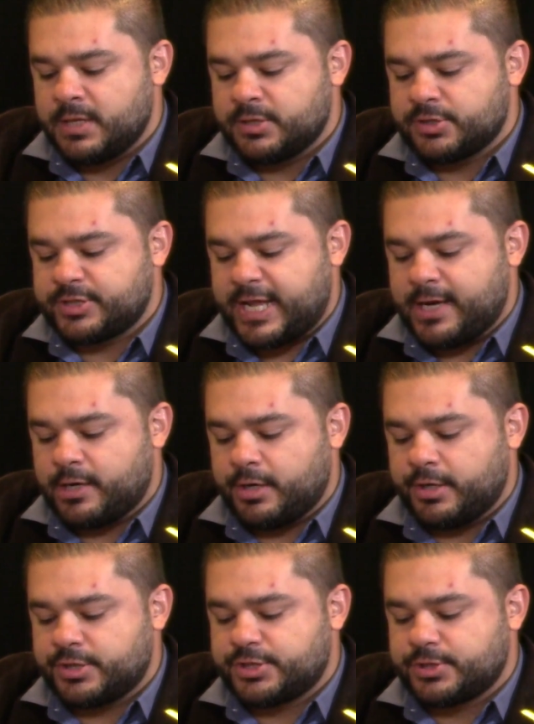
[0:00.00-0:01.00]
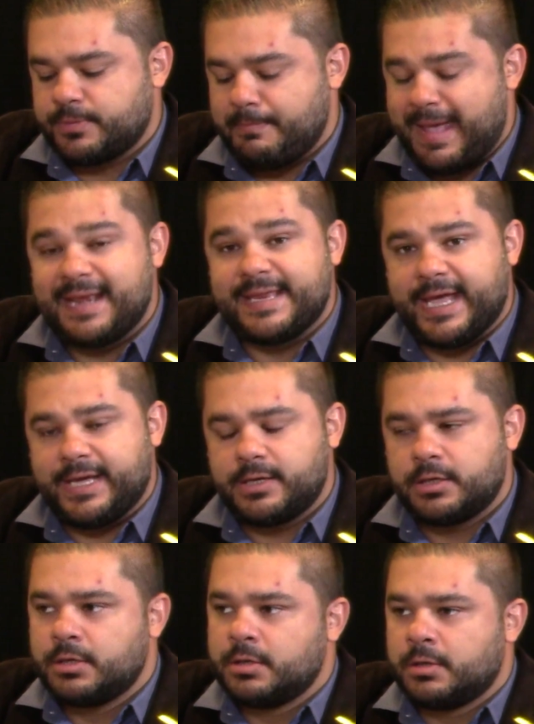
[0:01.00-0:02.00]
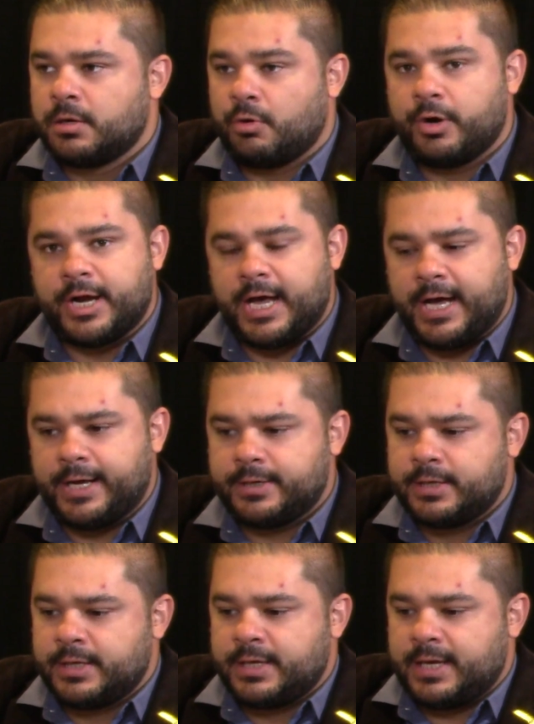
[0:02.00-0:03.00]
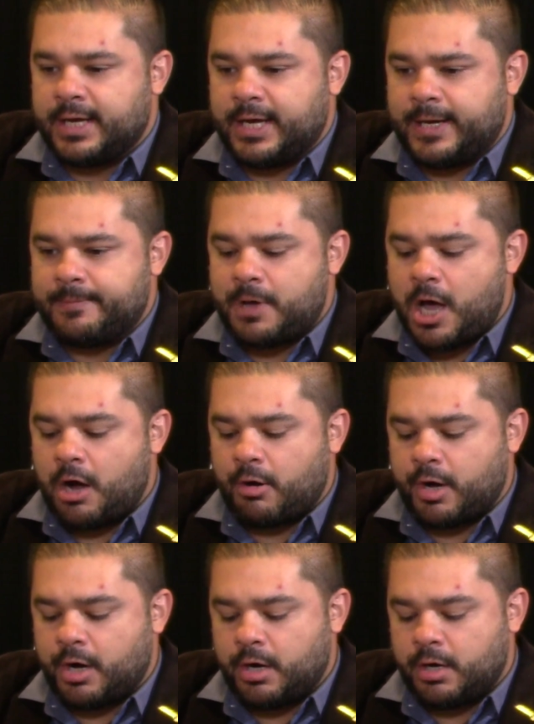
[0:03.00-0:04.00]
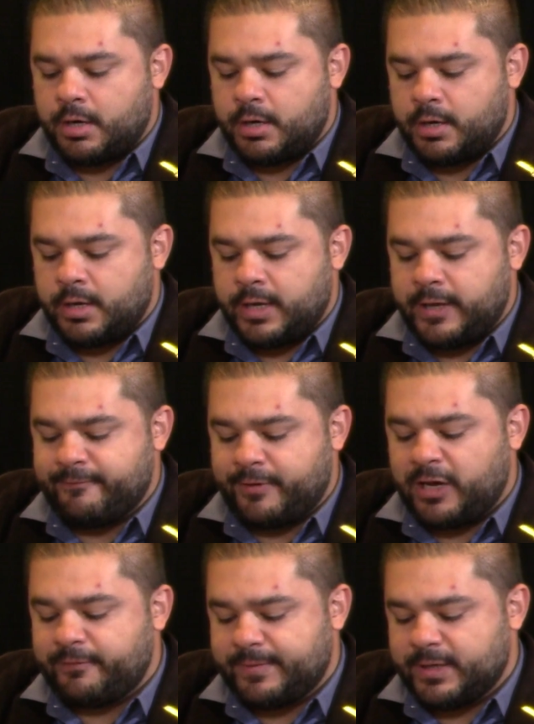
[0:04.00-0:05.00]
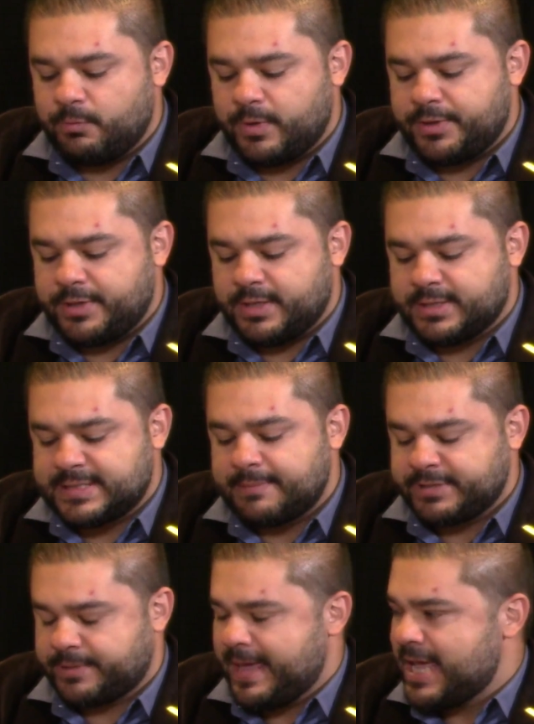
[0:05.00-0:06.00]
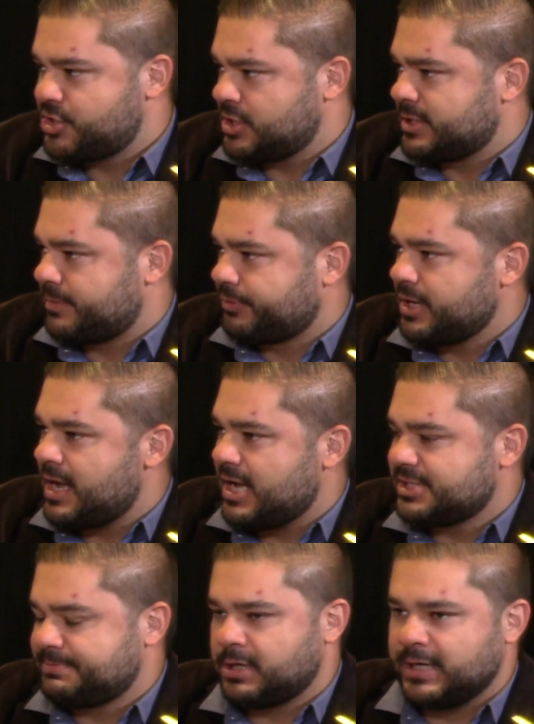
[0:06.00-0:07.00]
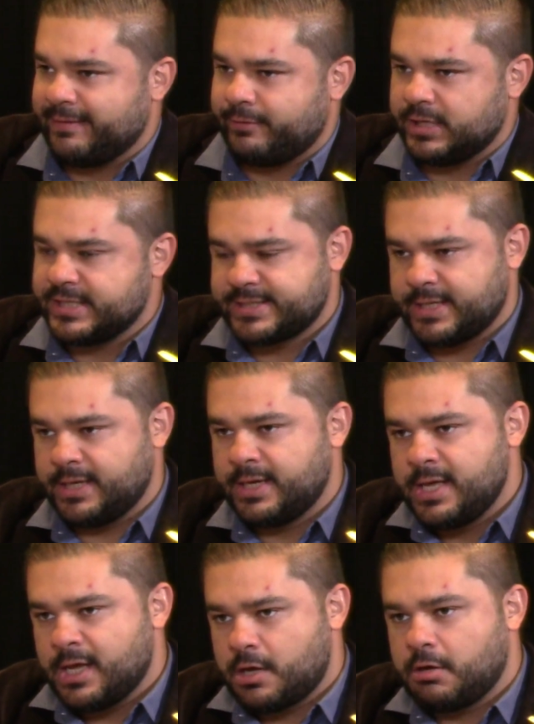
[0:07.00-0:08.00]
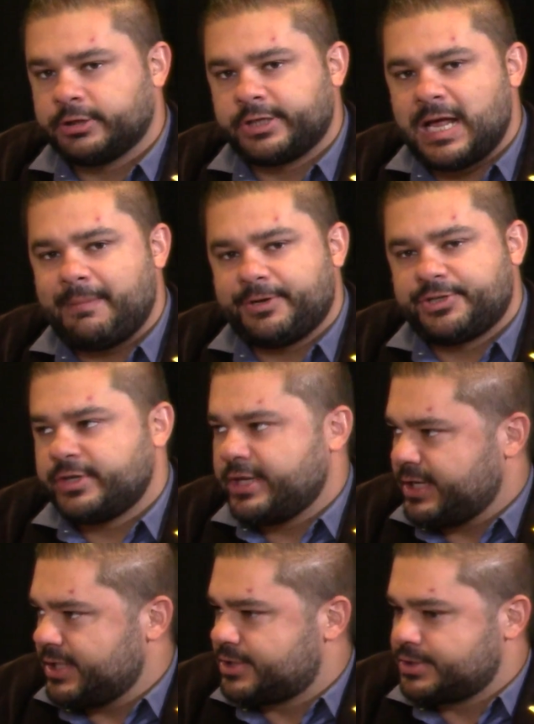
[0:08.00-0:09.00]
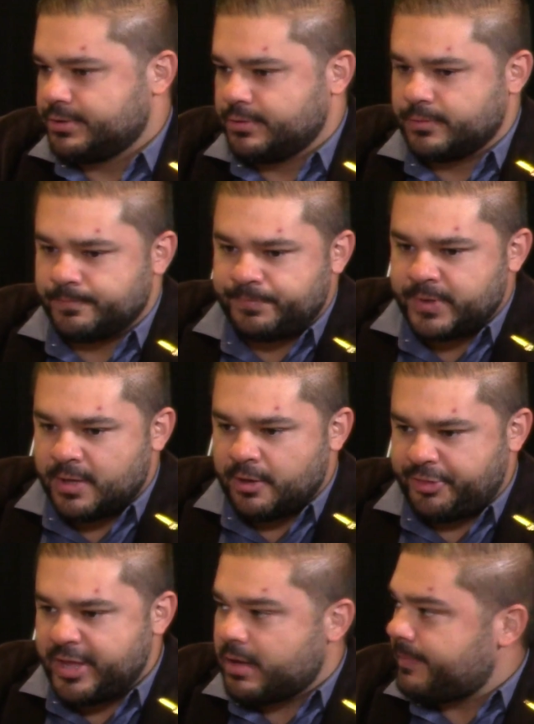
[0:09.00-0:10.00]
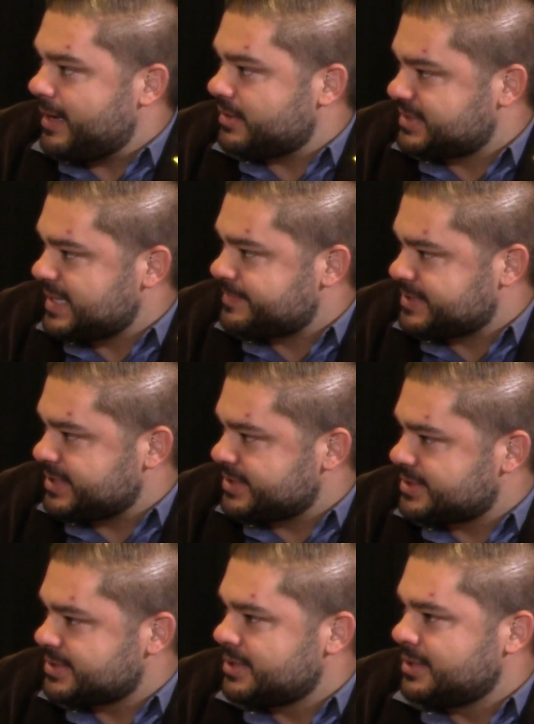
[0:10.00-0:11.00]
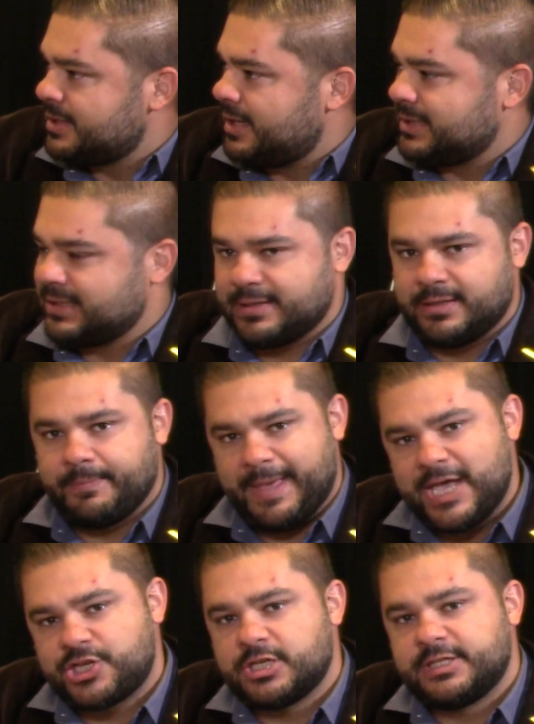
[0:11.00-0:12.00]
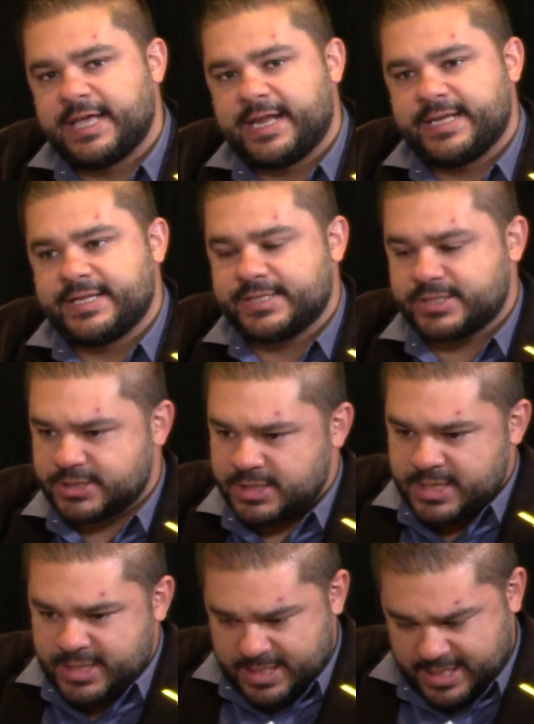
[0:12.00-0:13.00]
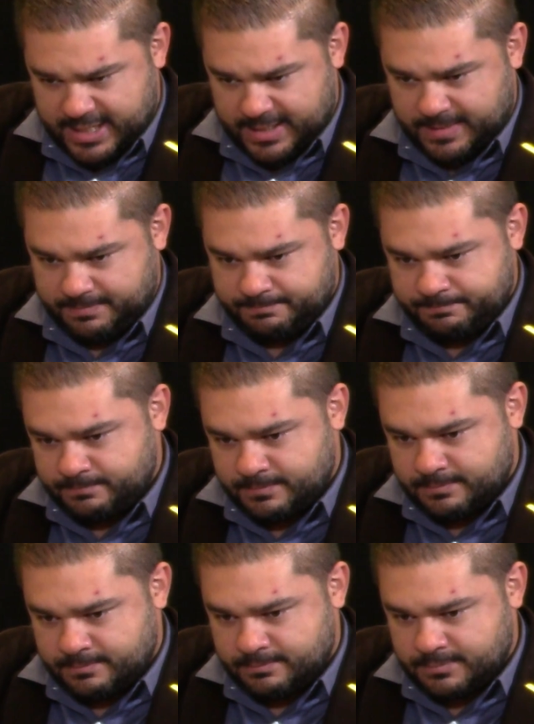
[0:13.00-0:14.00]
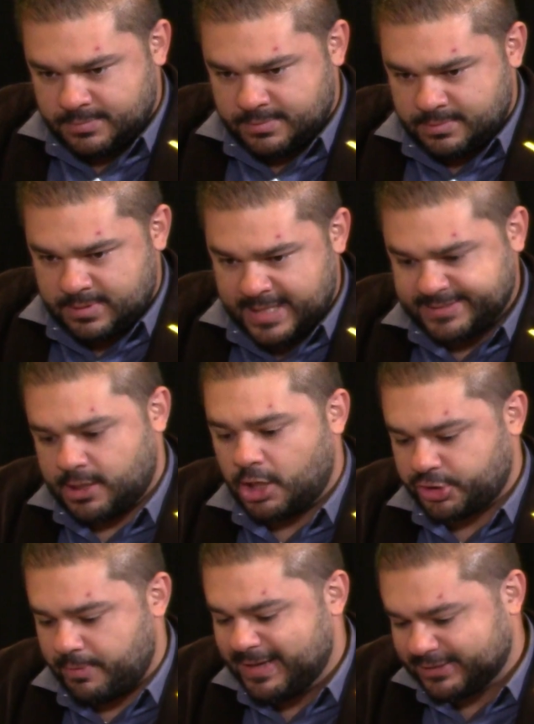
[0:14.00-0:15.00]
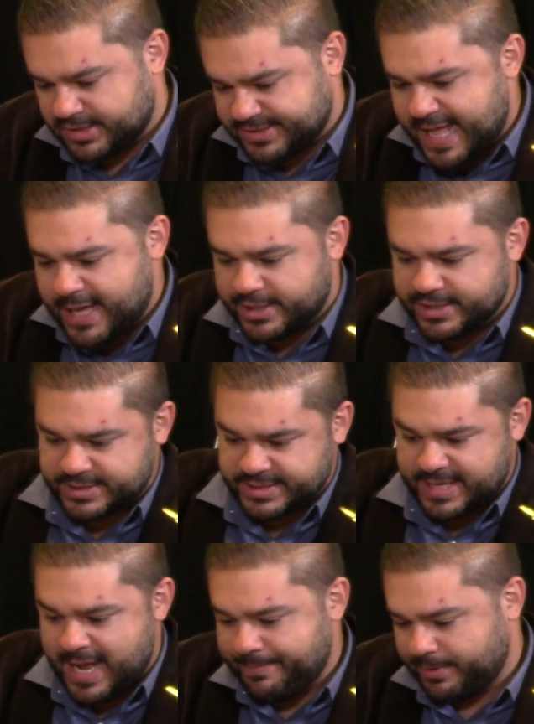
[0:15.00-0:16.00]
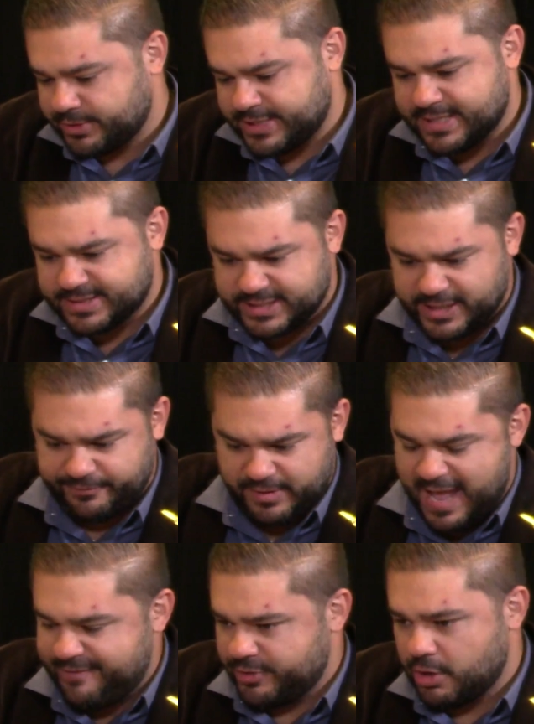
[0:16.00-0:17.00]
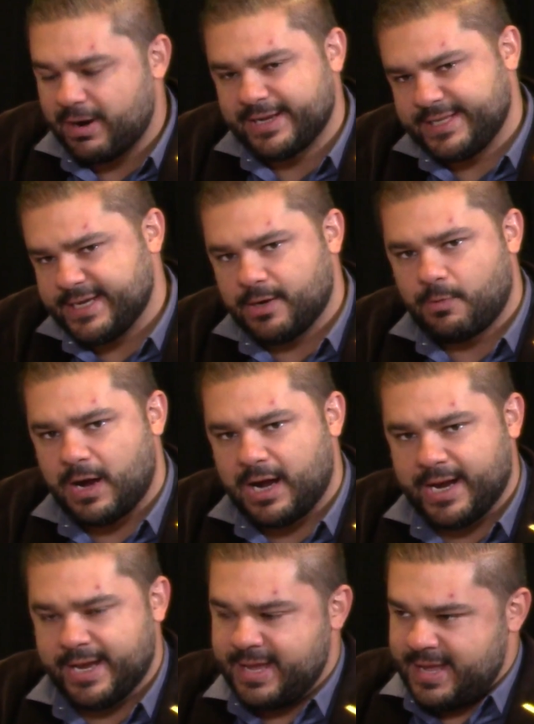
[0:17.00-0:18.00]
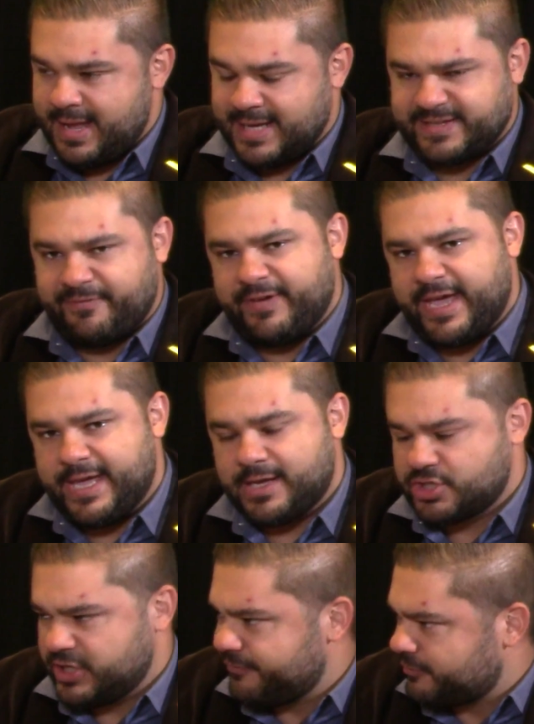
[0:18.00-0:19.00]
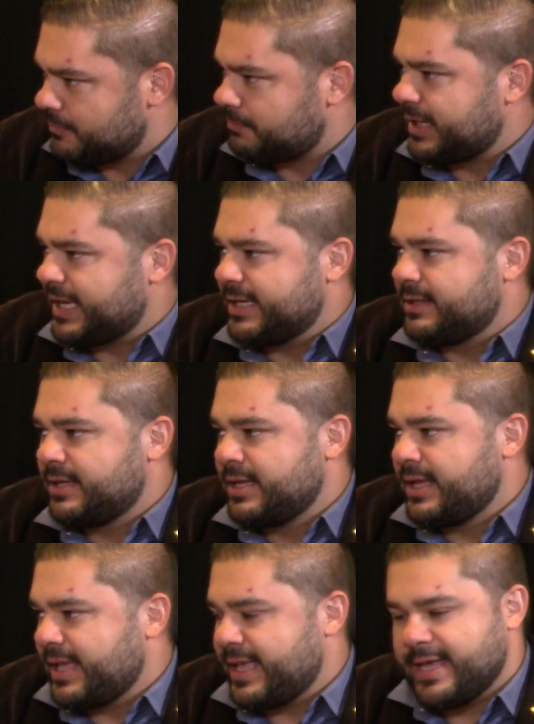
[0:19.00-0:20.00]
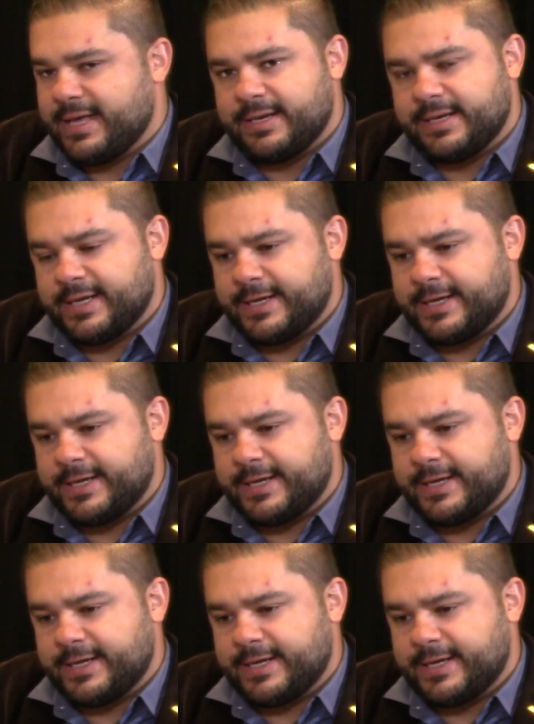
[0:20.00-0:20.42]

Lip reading: standards mandate or not, our involvement with the septic patient at the pre-hospital level is a golden opportunity to think about sepsis on a patient that is has an altered mental status, is hypotensive, you have no idea why, has a vague chief complaint, and